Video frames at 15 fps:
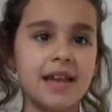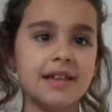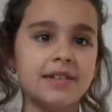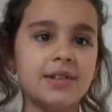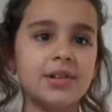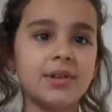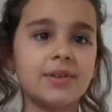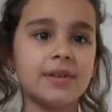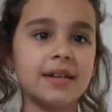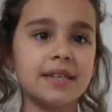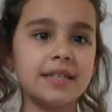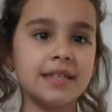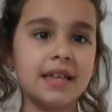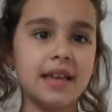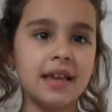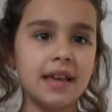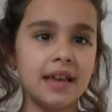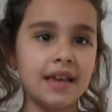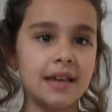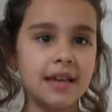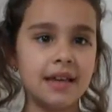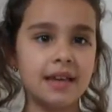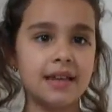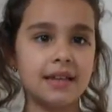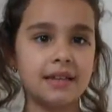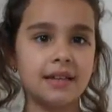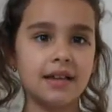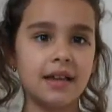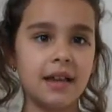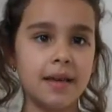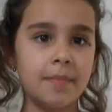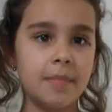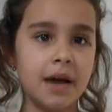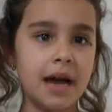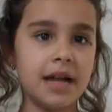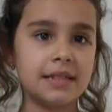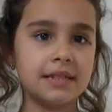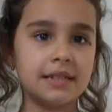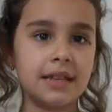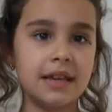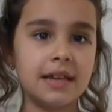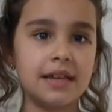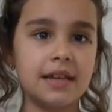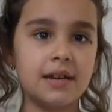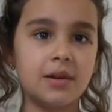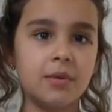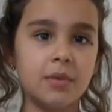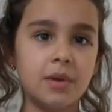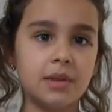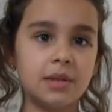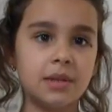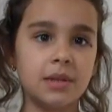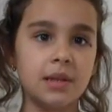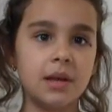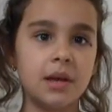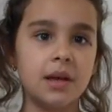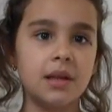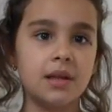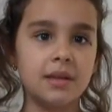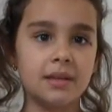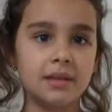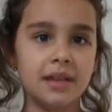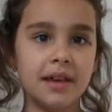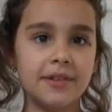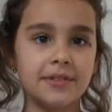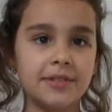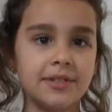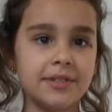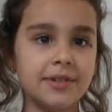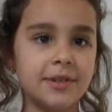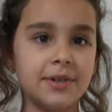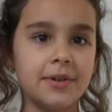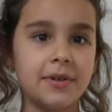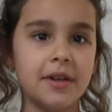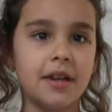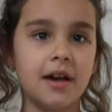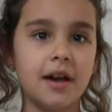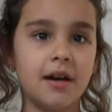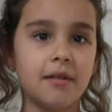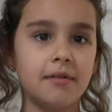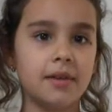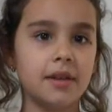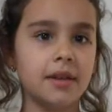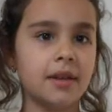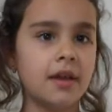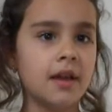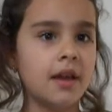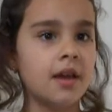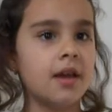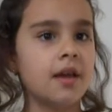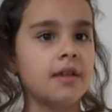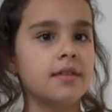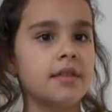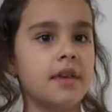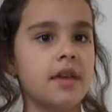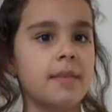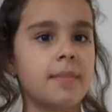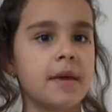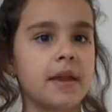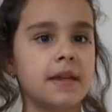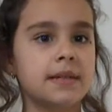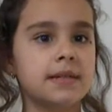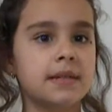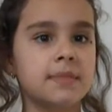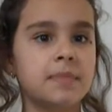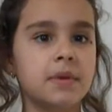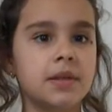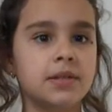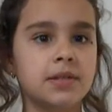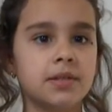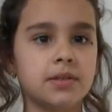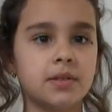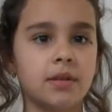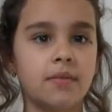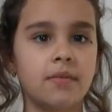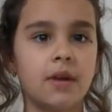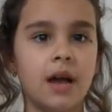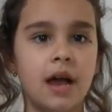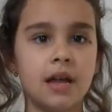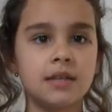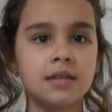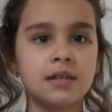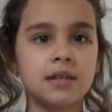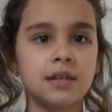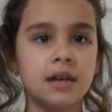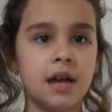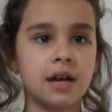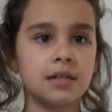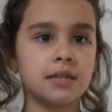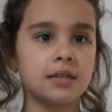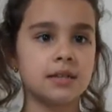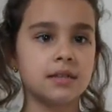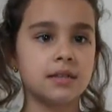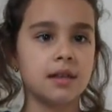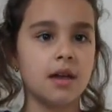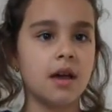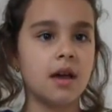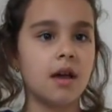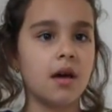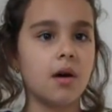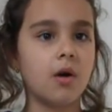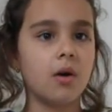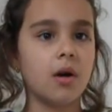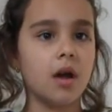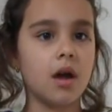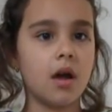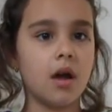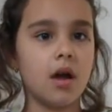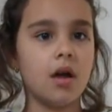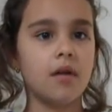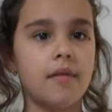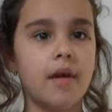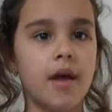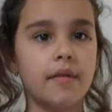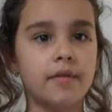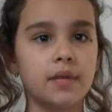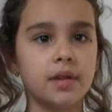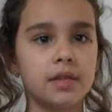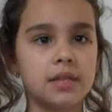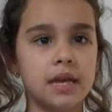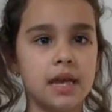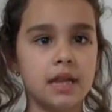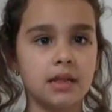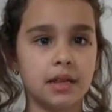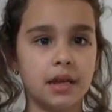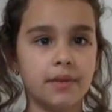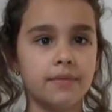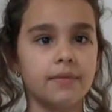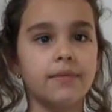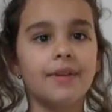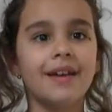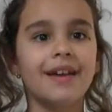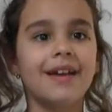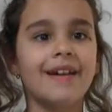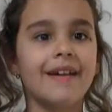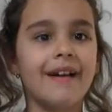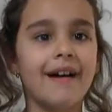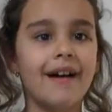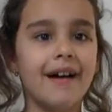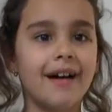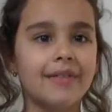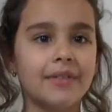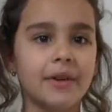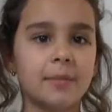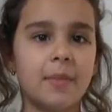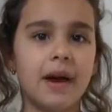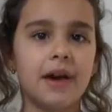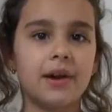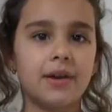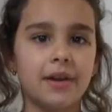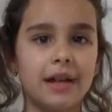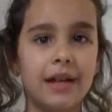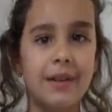Ancient Greeks heated clay pots in a 1000-degree oven. They painted pictures of gods and goddesses or of everyday life on their paintings.